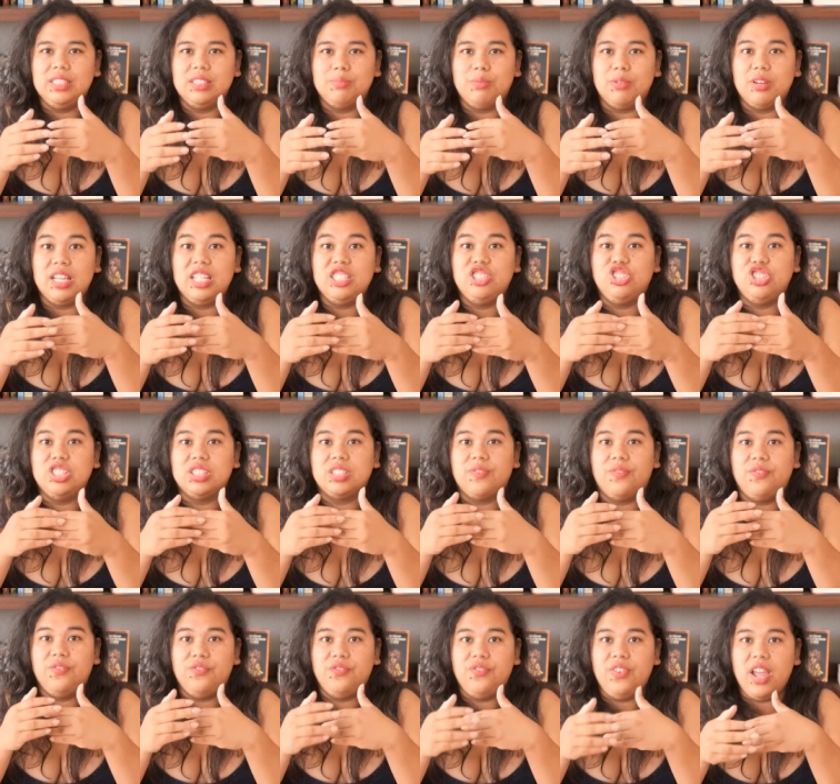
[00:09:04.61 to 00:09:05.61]
this book is
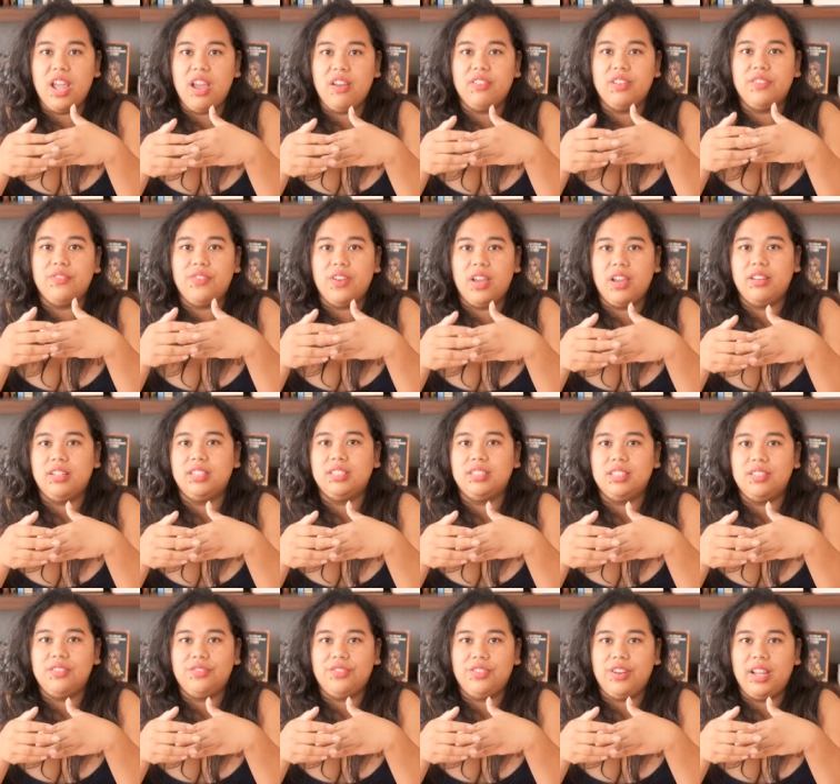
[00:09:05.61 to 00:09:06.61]
just very very
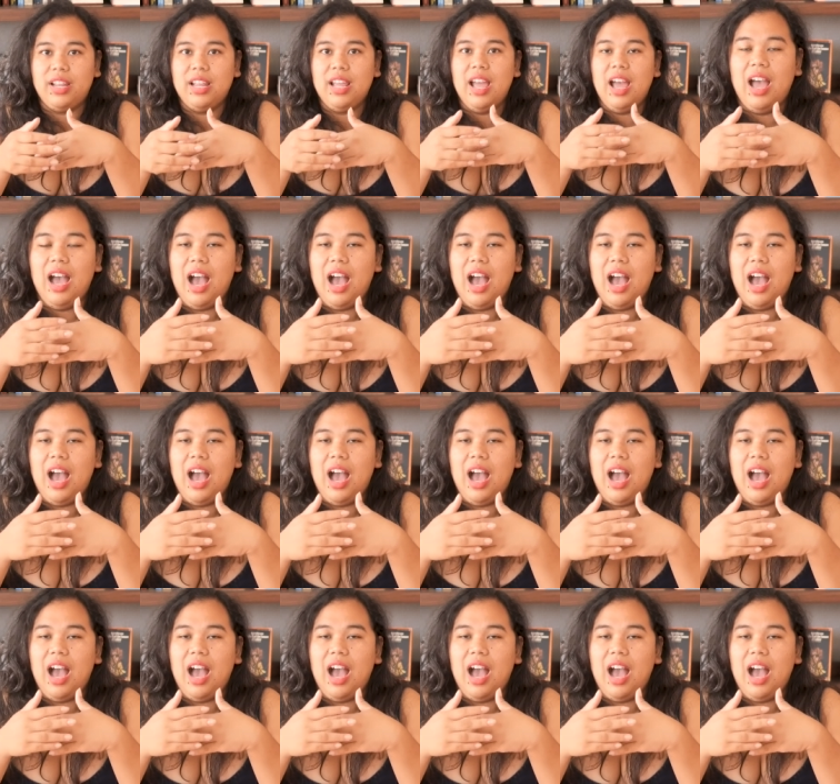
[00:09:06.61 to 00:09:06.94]
different